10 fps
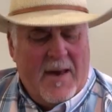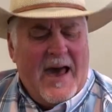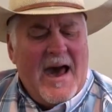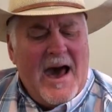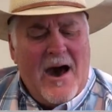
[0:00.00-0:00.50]

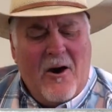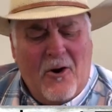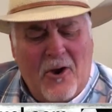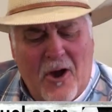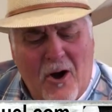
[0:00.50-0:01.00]

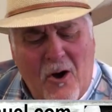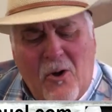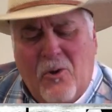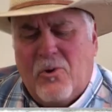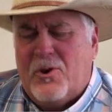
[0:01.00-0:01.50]
out
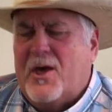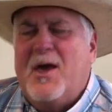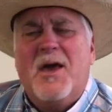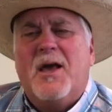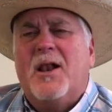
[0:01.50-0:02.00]
all
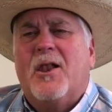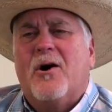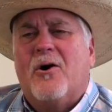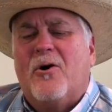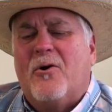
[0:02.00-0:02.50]
day
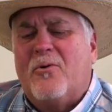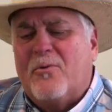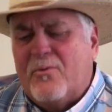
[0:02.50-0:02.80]
long.